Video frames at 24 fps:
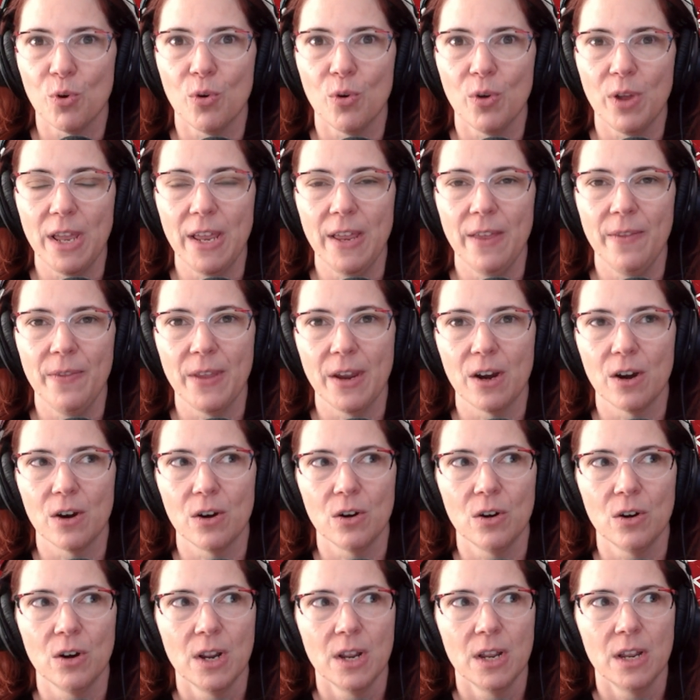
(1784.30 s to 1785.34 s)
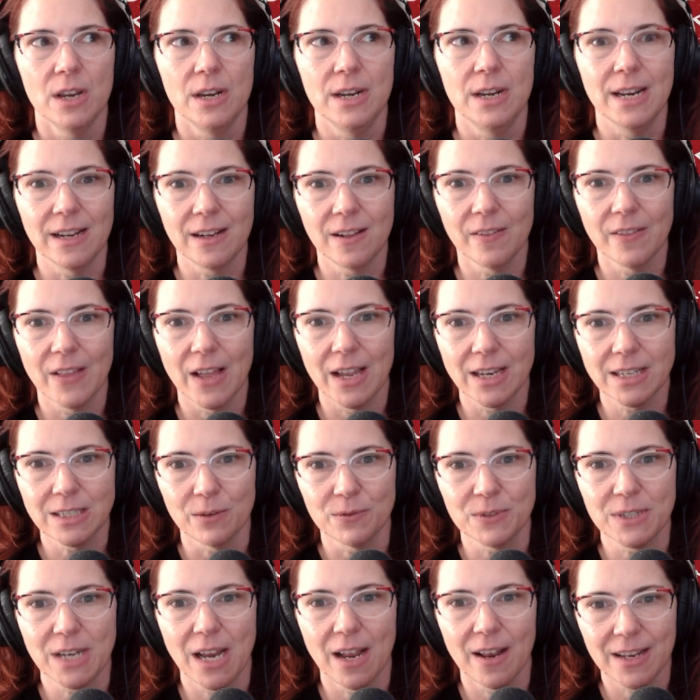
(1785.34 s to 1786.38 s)
in their neglect of
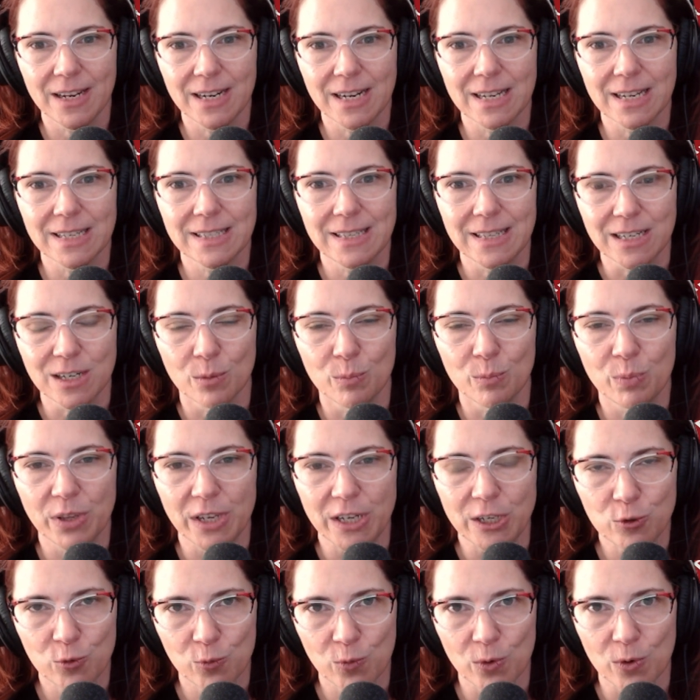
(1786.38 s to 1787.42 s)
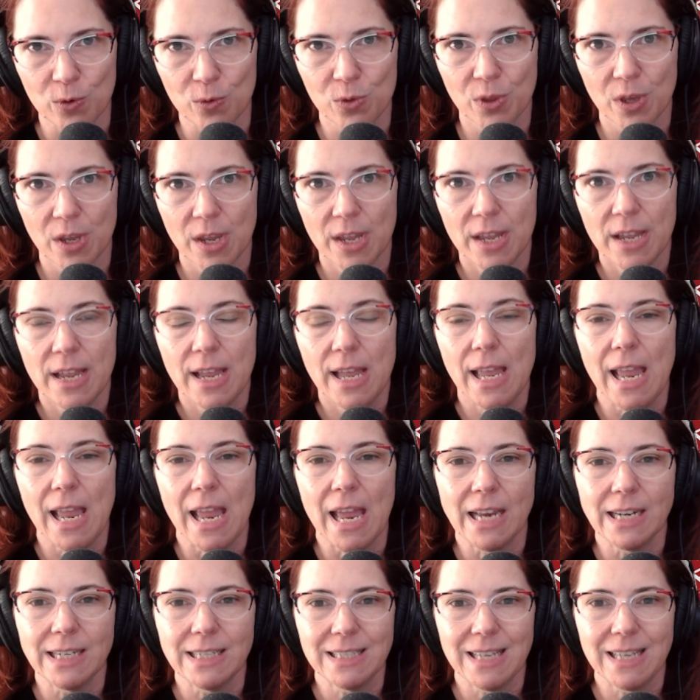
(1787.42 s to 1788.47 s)
telling us the complete truth
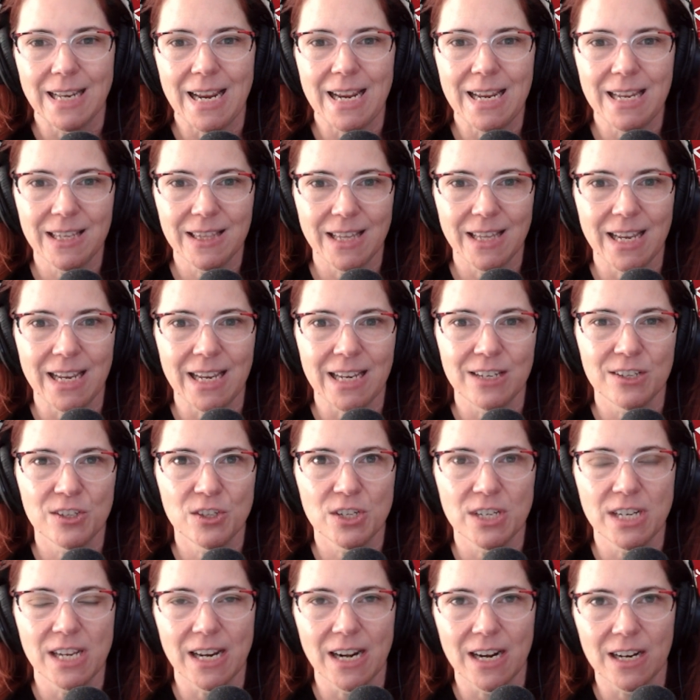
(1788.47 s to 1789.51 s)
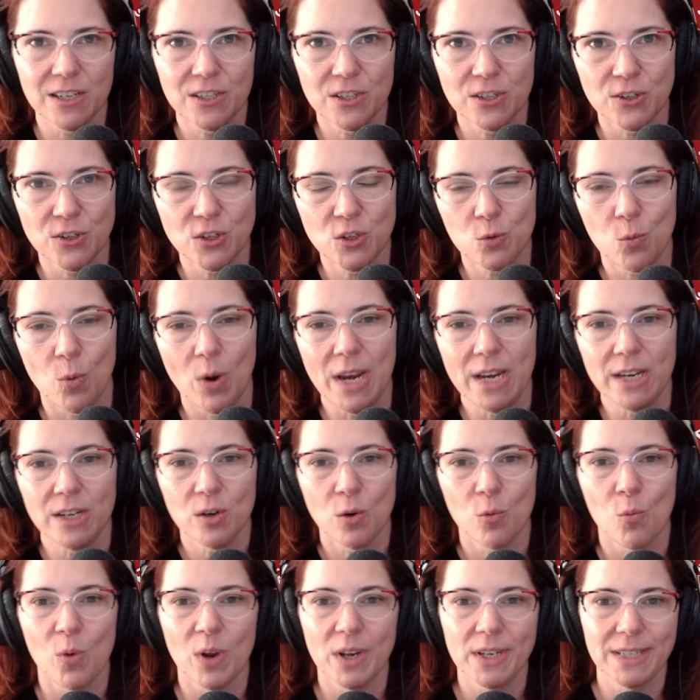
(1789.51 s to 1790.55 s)
and saying things to get us to sway to
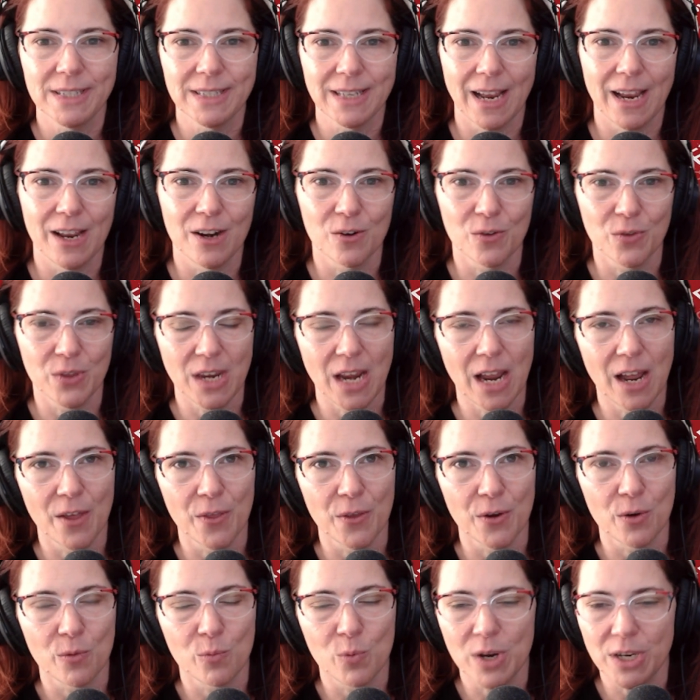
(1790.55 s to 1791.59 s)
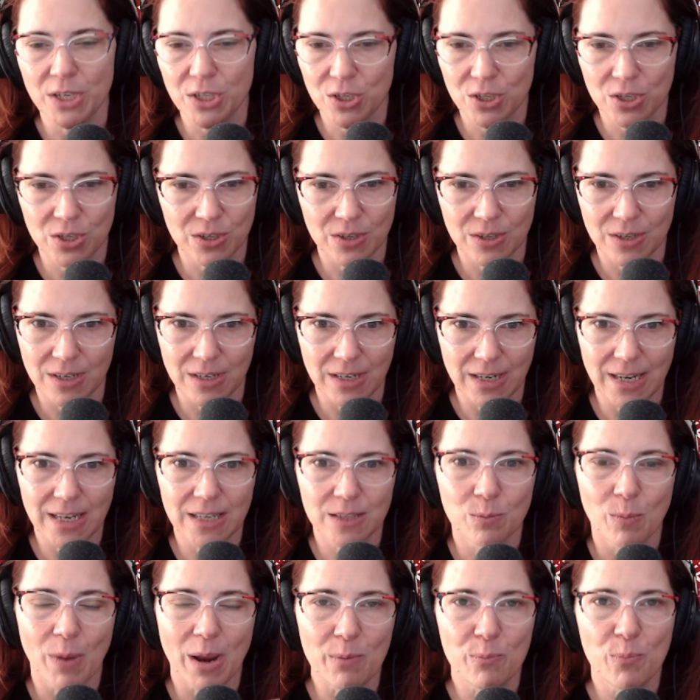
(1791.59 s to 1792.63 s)
one side or the other, which is
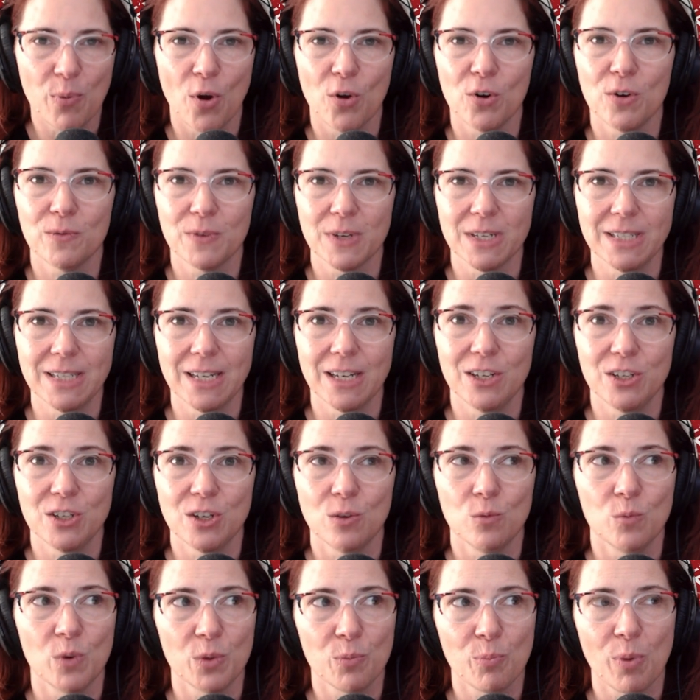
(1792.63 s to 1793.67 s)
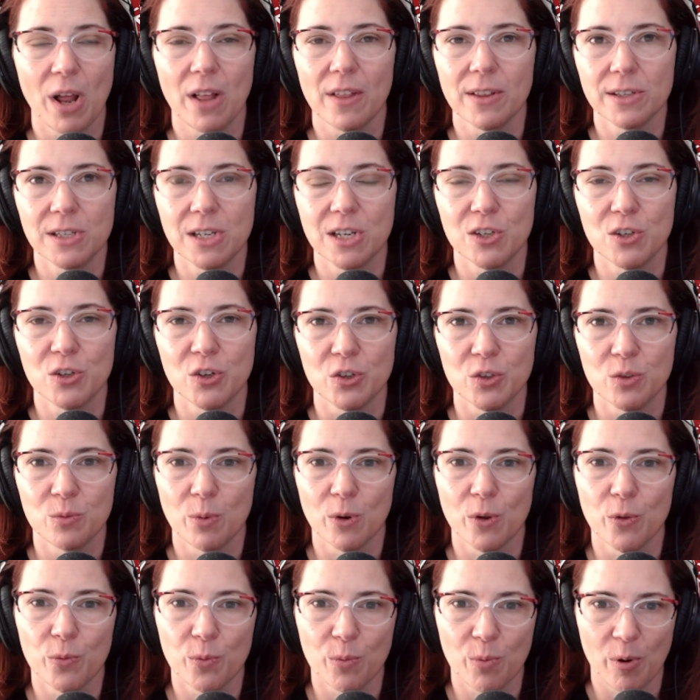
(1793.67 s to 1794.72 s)
my bone of contention with politicians,
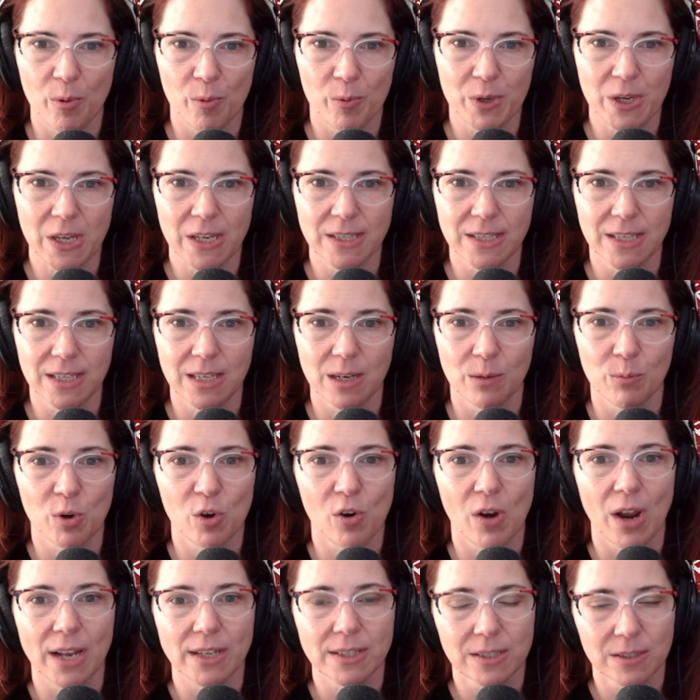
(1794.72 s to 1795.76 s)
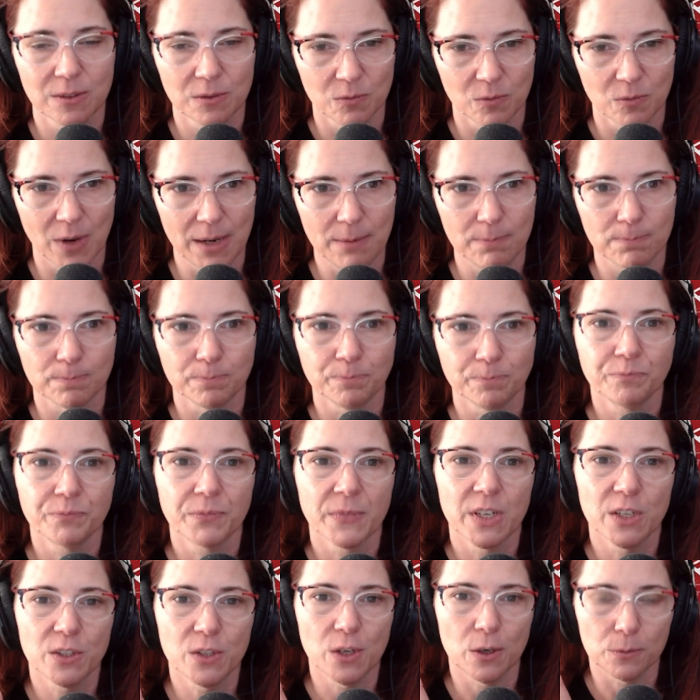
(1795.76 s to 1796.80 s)
both Republicans and Democrats, right?
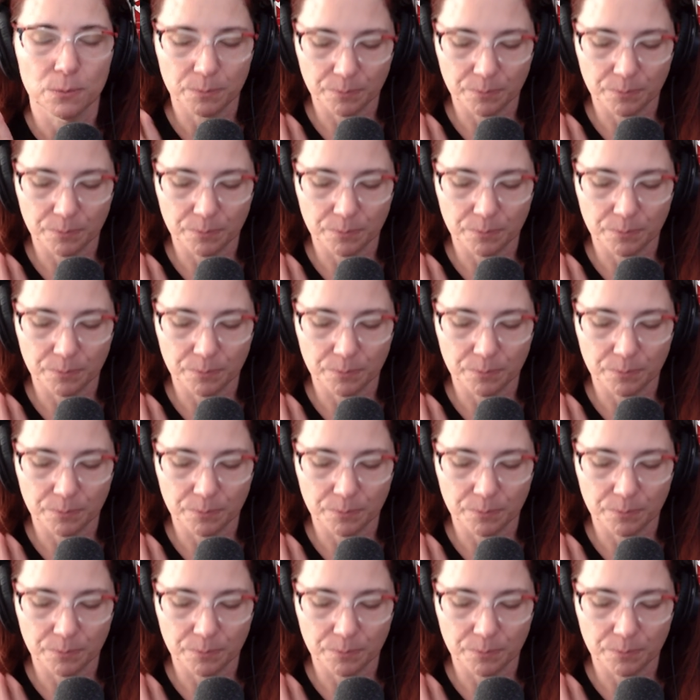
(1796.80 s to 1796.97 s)
So,